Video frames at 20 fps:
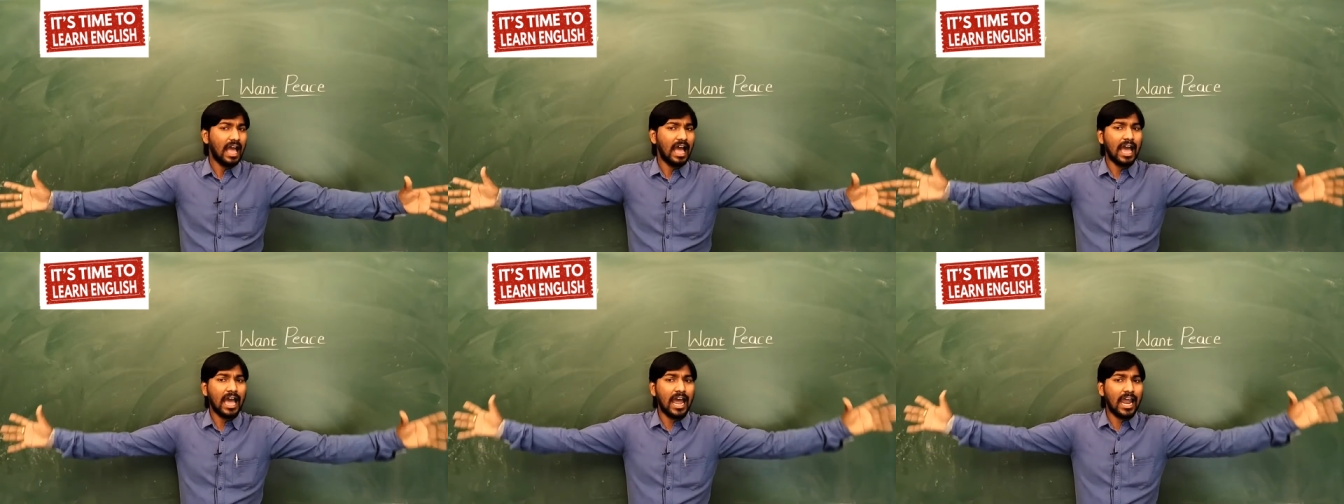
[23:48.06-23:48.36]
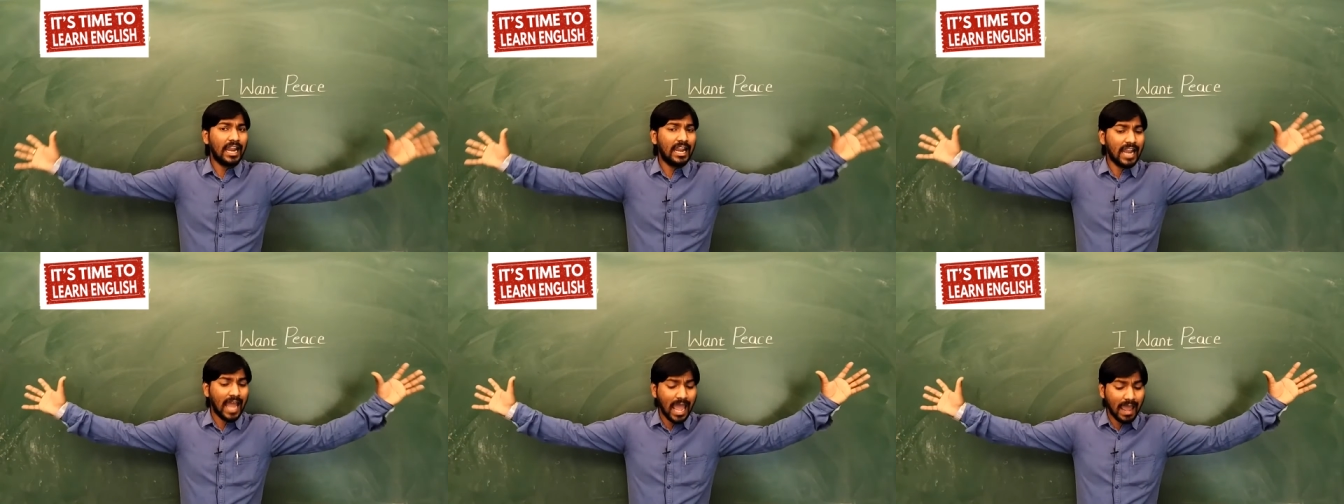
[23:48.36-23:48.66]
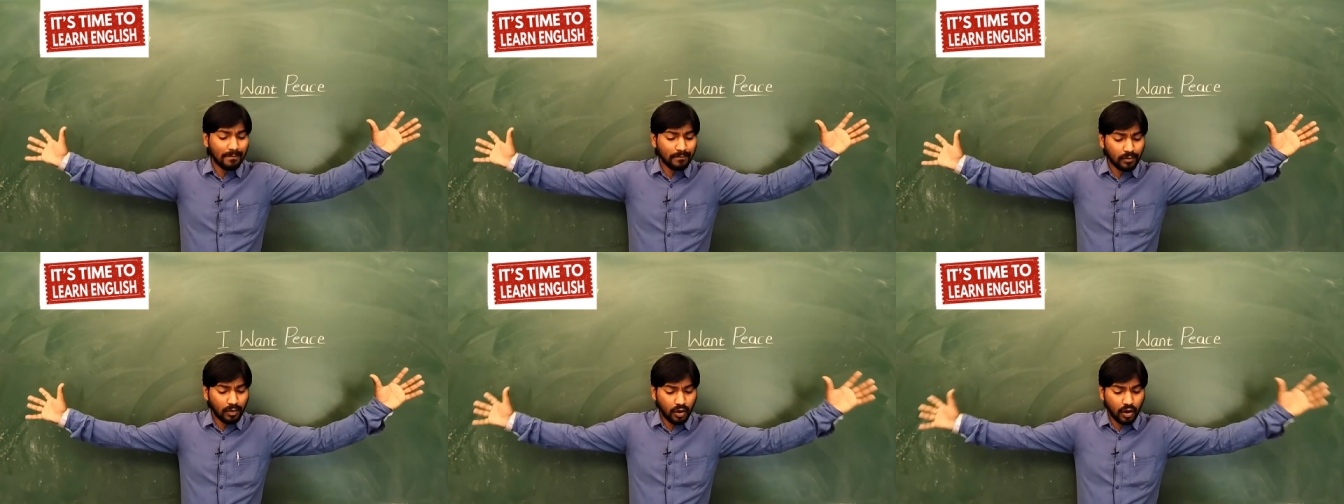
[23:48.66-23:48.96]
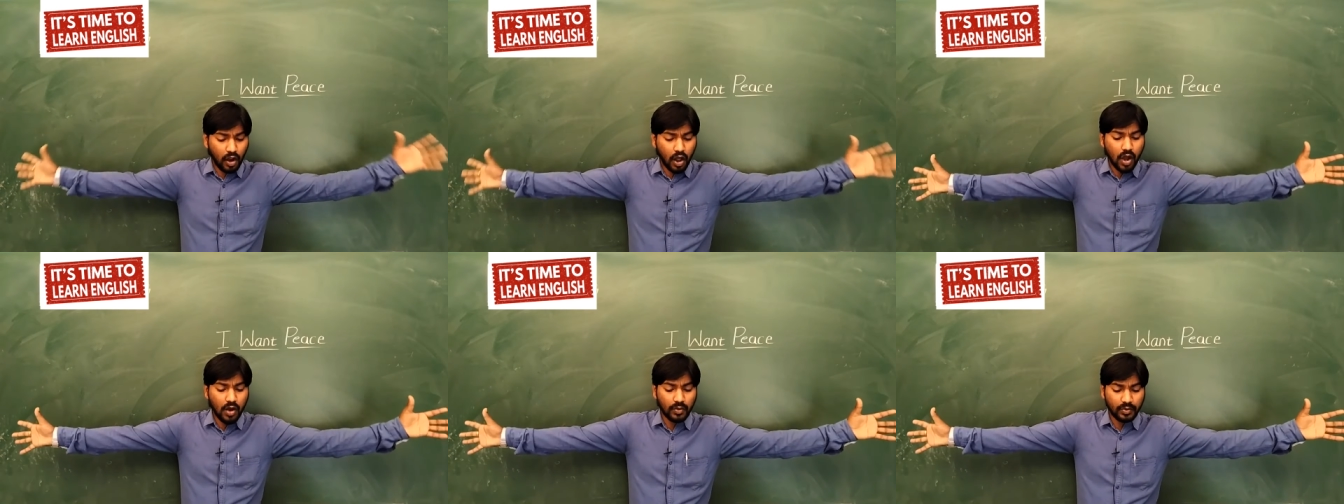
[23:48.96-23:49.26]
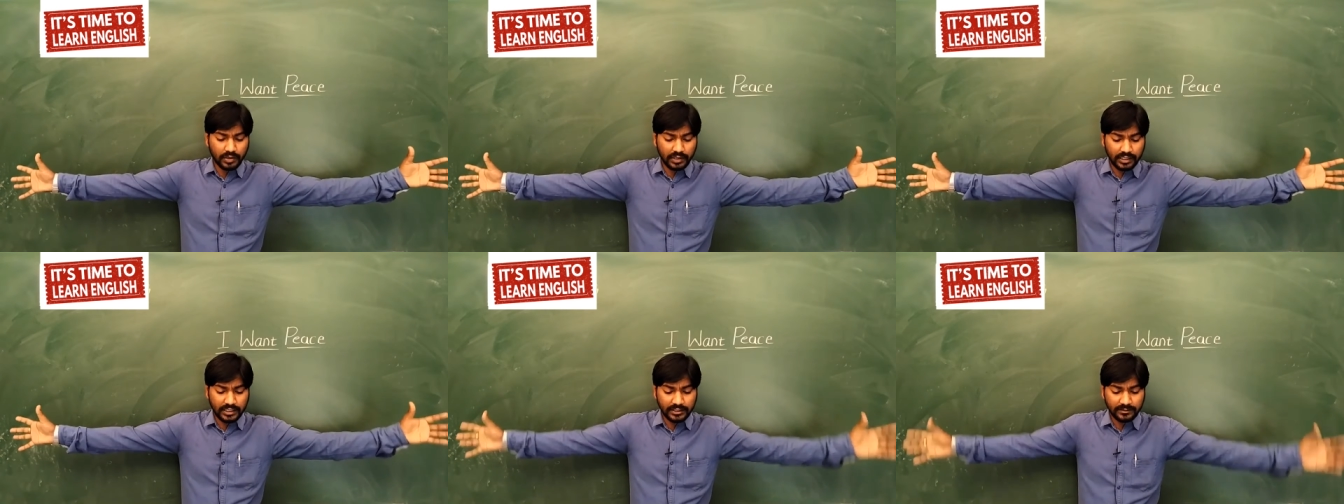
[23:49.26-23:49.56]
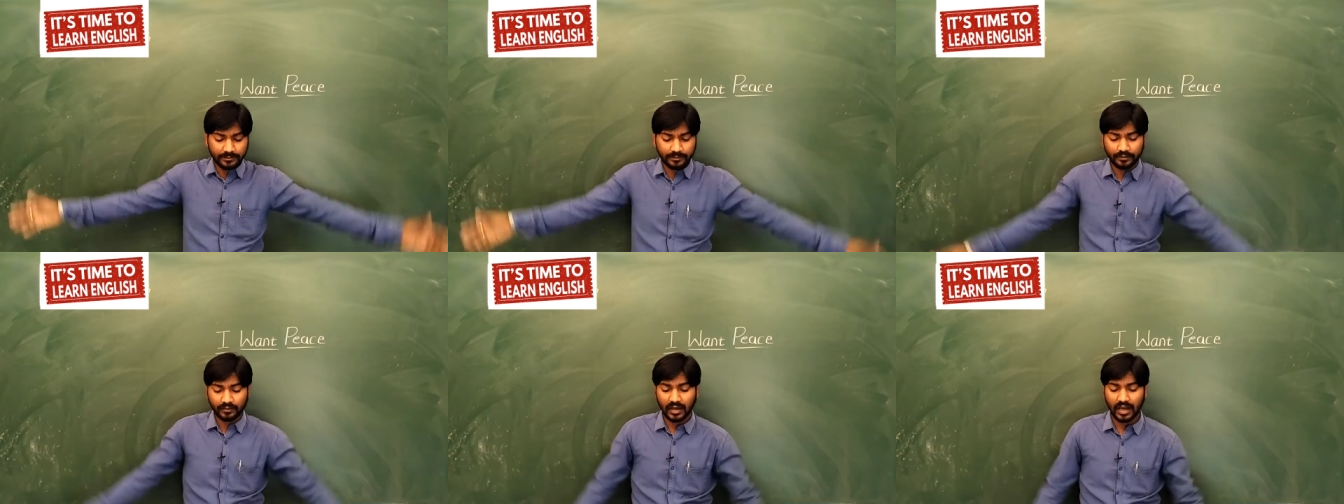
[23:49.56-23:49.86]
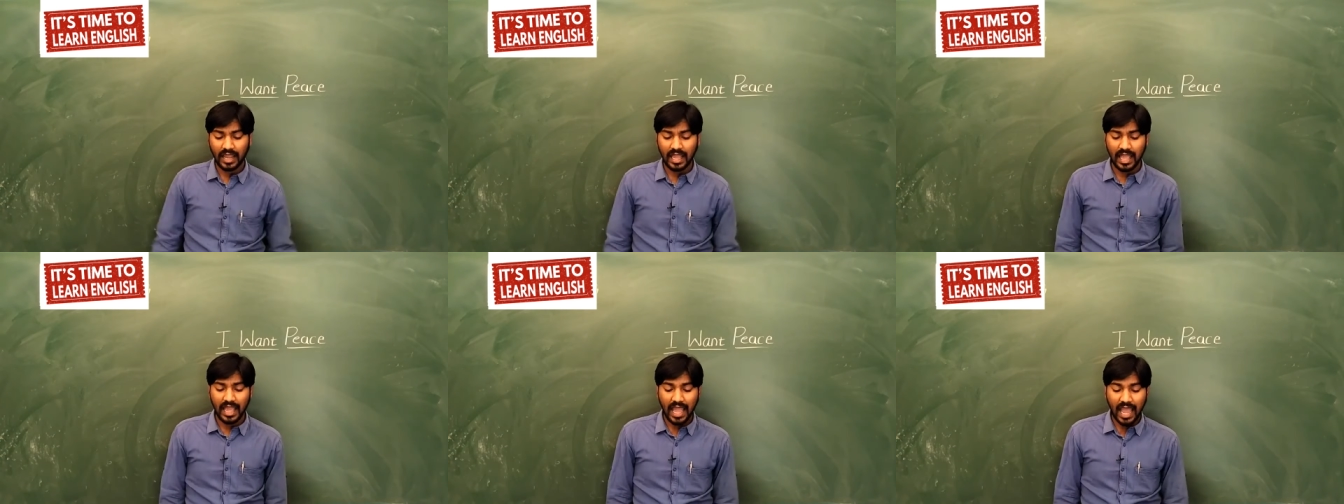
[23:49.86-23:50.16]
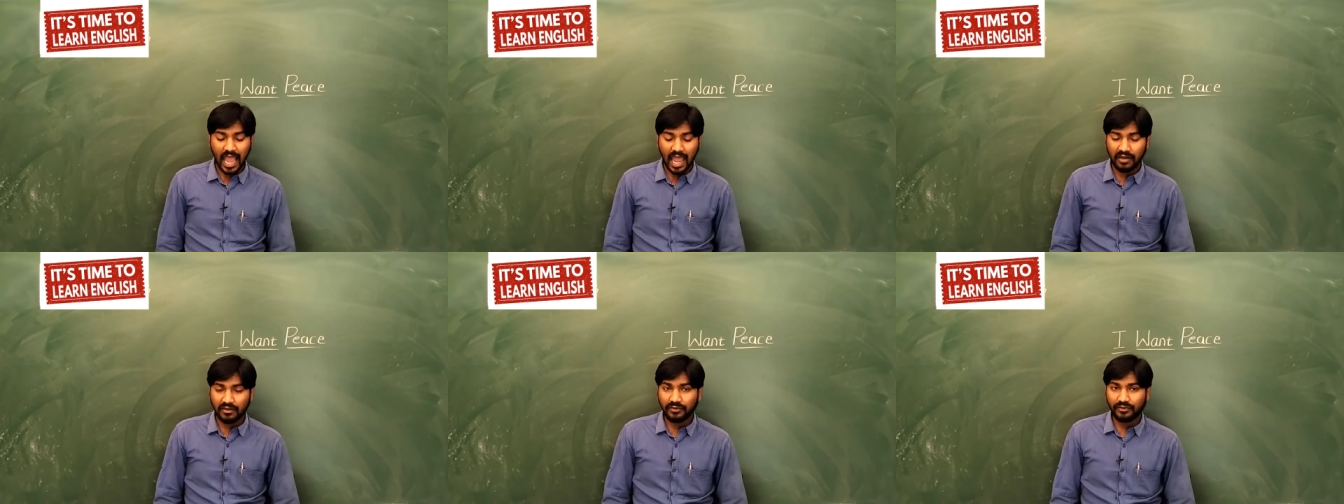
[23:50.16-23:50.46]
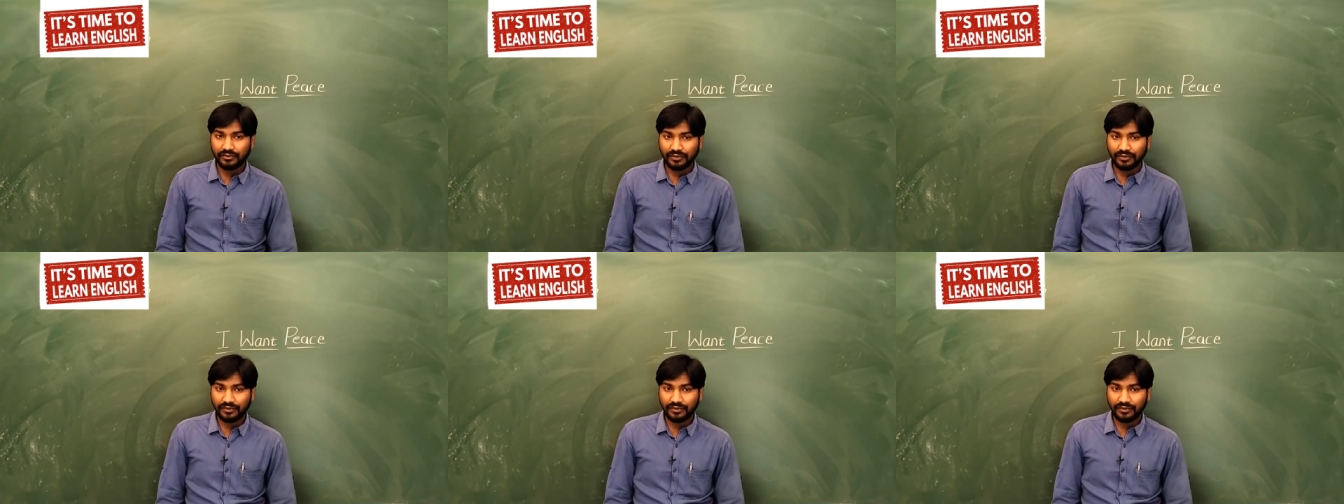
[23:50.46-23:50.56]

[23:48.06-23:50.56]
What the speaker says: and I am round. I